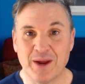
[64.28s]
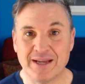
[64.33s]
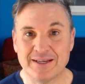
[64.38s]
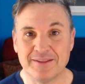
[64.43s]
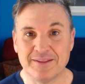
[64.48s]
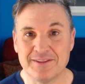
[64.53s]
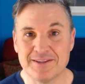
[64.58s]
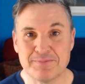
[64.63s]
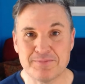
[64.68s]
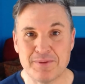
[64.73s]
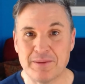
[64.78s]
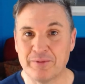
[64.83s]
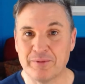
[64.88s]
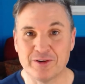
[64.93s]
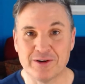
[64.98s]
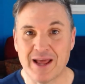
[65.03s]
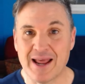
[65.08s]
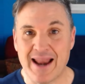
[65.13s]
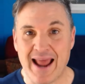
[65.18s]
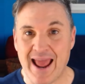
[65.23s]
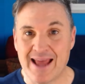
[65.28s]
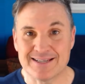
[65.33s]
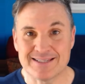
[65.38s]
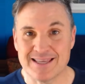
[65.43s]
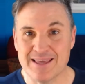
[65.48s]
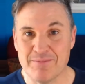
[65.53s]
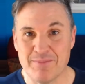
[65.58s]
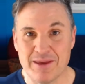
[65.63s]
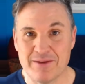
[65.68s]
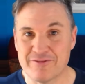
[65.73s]
granted, these people are not
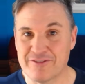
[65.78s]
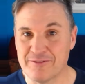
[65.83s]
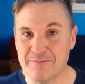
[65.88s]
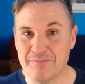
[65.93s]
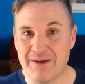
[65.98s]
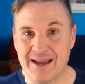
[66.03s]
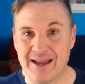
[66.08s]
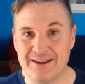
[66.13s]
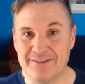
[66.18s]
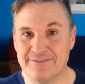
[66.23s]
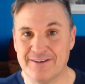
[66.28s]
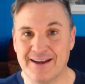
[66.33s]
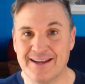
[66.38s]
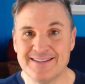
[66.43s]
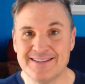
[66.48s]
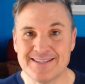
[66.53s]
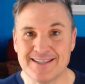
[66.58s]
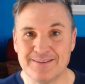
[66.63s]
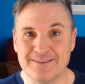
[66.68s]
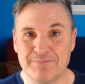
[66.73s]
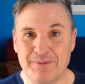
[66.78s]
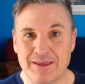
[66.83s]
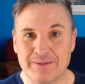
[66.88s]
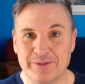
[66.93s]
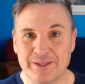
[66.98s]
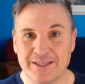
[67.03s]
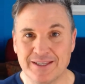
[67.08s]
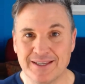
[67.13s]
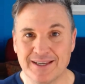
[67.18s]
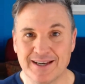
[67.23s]
asking me for my advice, and
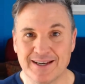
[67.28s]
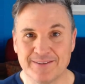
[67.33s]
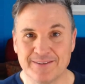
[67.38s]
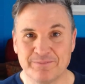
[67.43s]
maybe